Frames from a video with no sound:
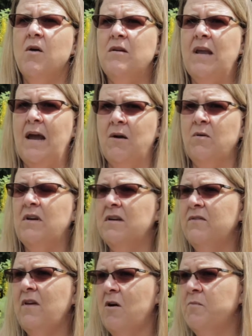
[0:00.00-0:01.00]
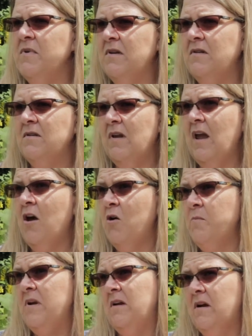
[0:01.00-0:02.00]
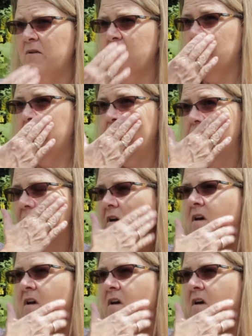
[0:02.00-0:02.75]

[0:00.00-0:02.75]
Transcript: Now it is helping others.